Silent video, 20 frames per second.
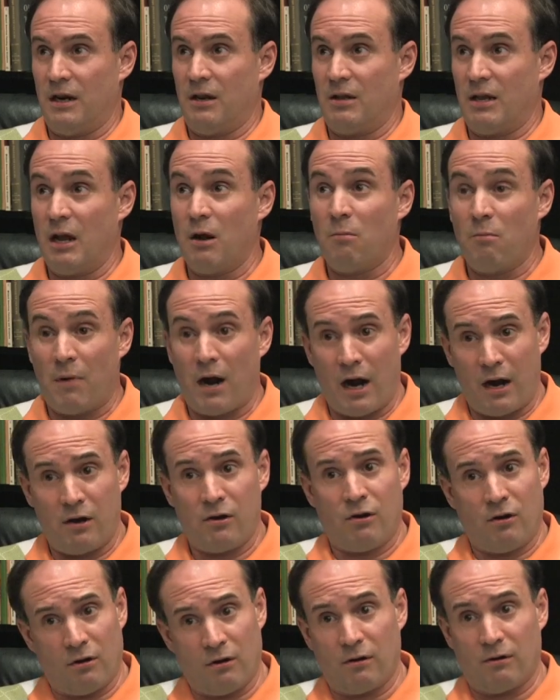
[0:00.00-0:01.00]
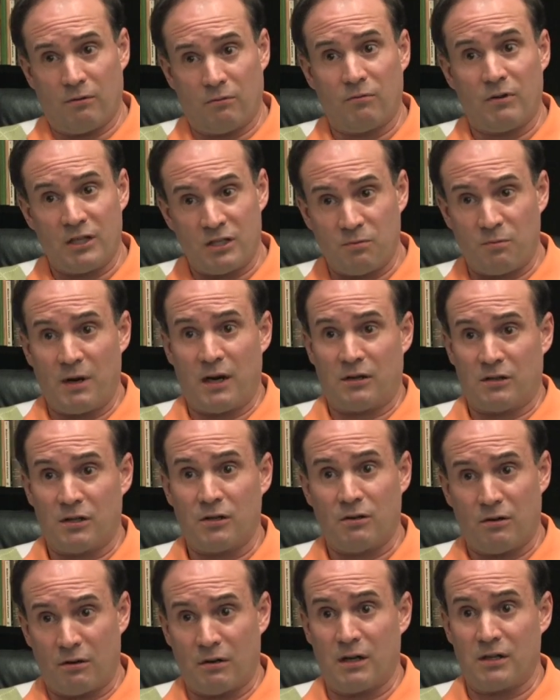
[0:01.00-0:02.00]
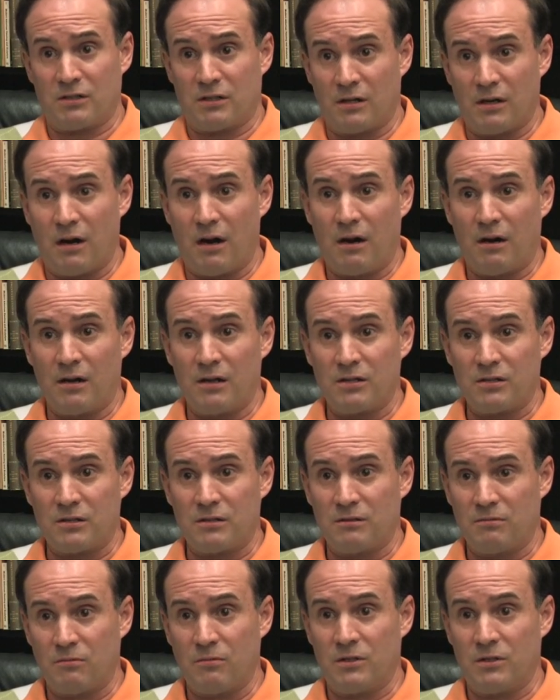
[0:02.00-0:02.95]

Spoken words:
they admired her and respected her as an artist,